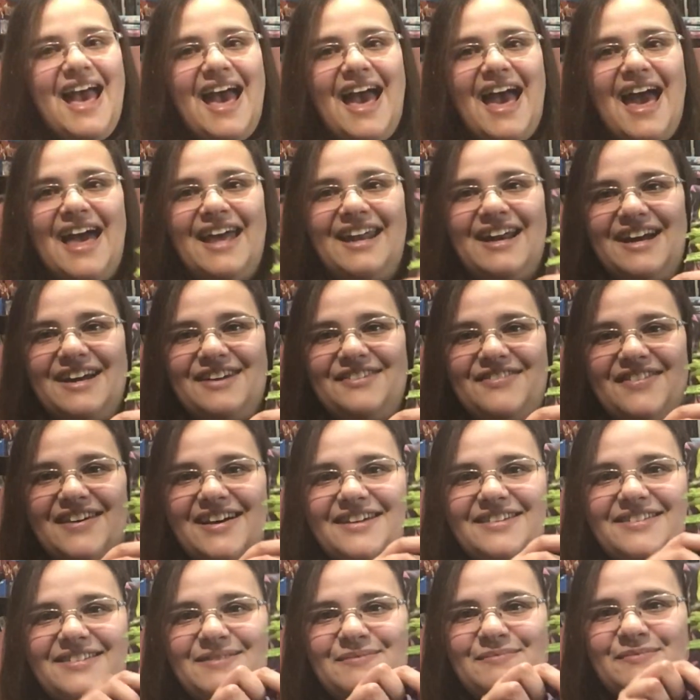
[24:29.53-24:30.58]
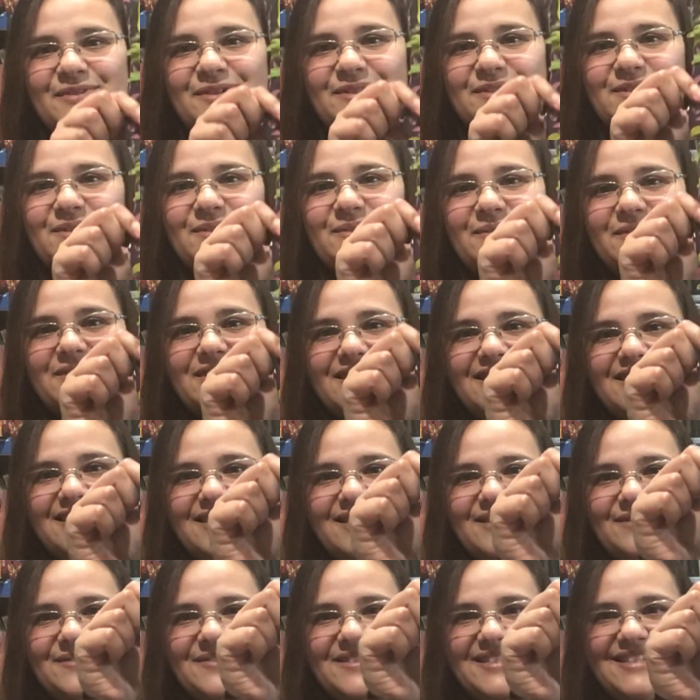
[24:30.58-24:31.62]
And I found the most gorgeous
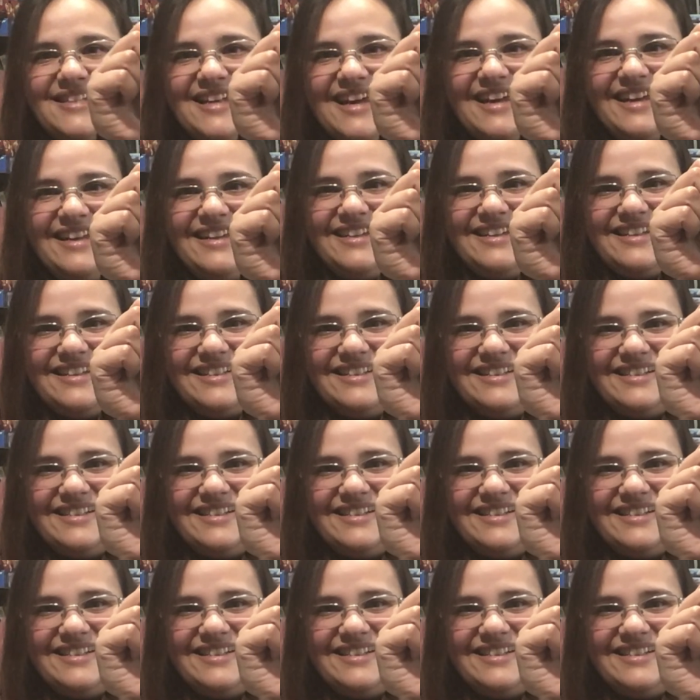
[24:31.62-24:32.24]
little snake.